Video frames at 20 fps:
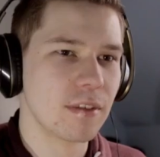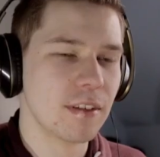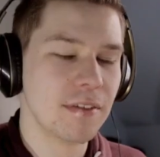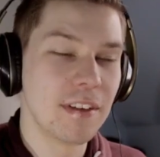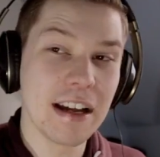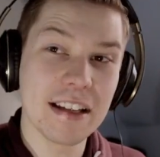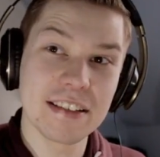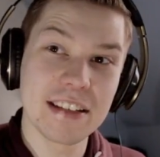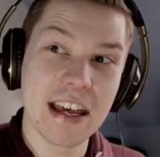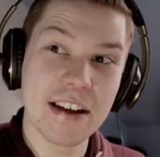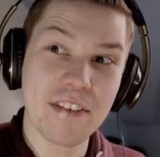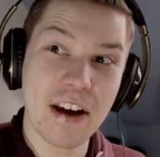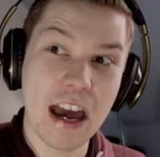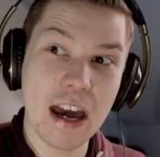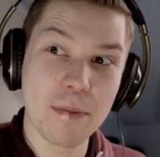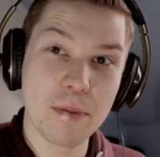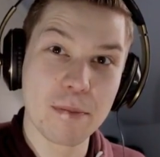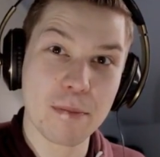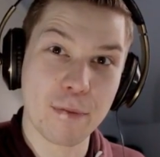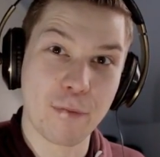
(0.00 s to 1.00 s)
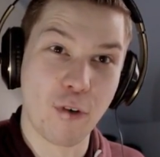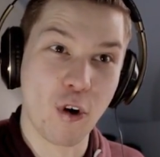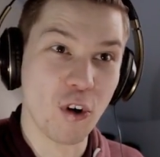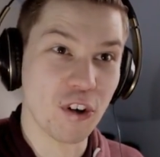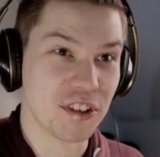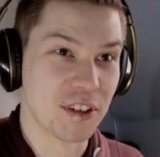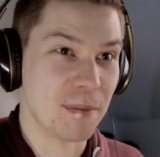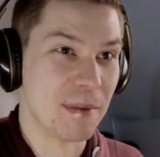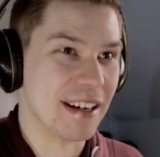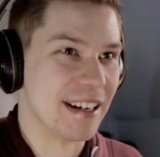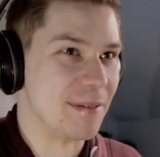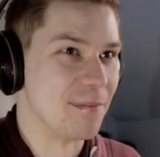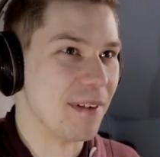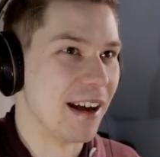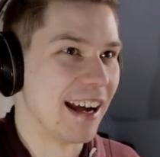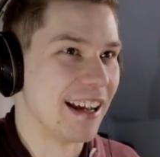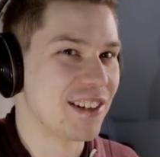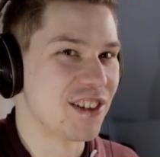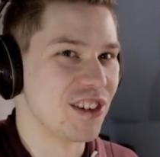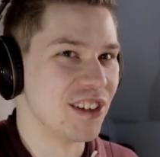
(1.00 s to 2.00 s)
That's never happened before to me,
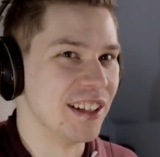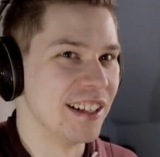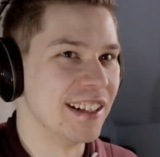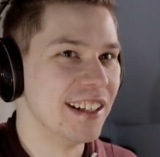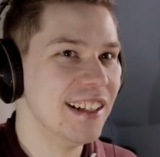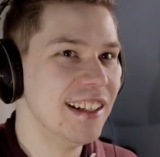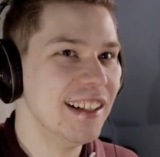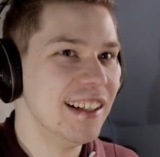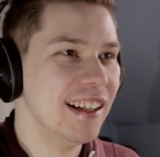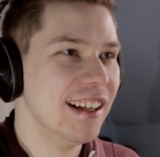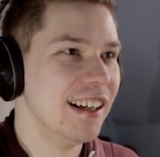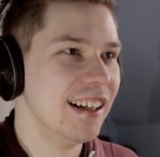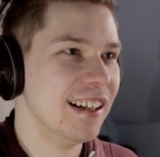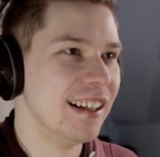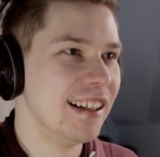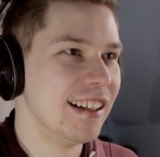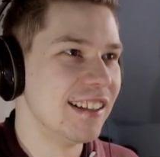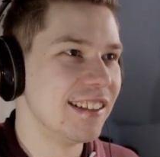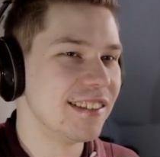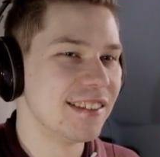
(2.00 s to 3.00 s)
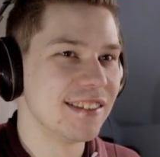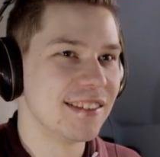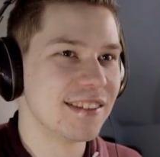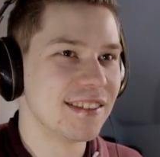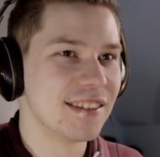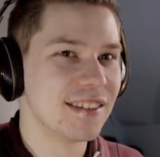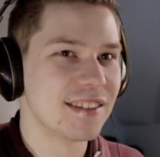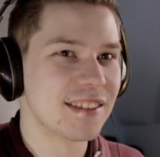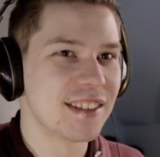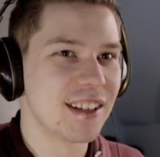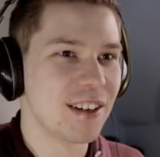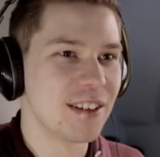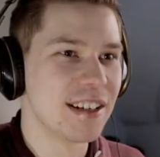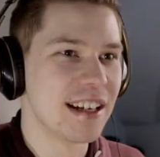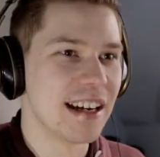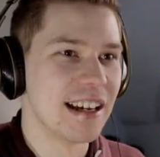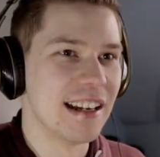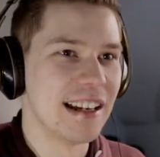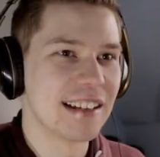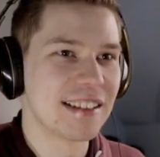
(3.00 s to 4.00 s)
actually. So
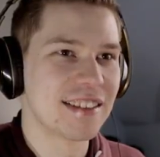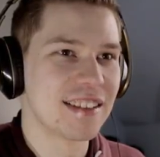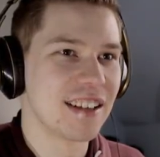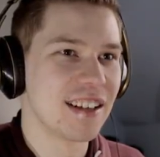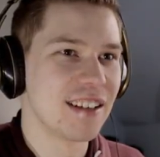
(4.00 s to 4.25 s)
yeah, let's